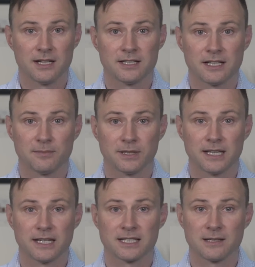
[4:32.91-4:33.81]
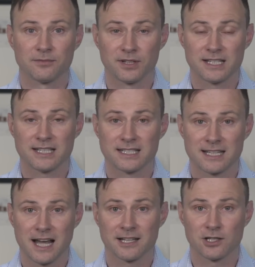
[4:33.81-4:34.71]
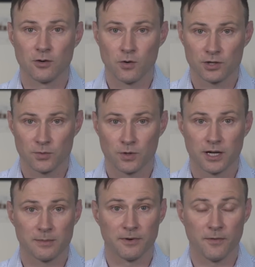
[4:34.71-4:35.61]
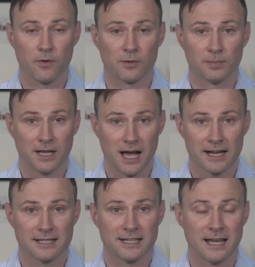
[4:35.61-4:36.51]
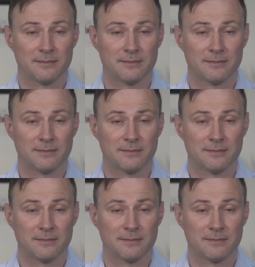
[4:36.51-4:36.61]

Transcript: to complete some recent science coursework before applying to the